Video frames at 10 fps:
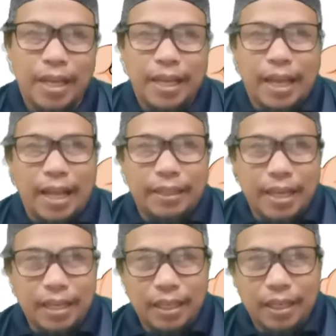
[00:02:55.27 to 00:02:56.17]
And
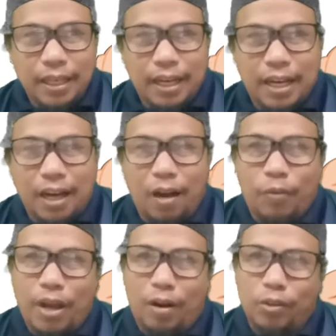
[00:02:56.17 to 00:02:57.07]
then
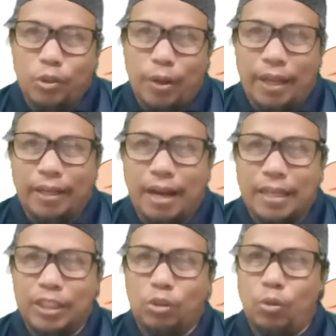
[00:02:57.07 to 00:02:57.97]
we are also
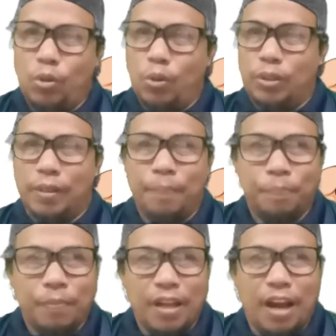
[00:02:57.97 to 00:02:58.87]
encouraged to use
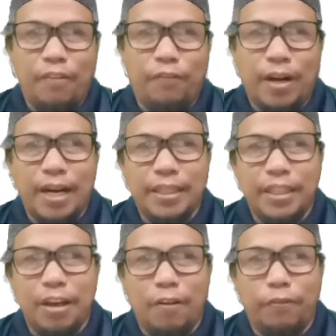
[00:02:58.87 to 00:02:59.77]
a
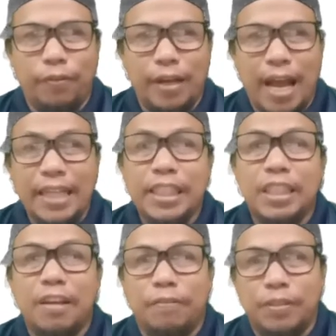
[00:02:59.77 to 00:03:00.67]
variety of
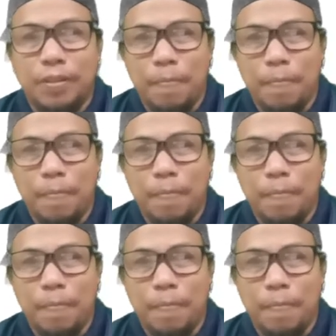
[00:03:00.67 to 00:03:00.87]
adjectives.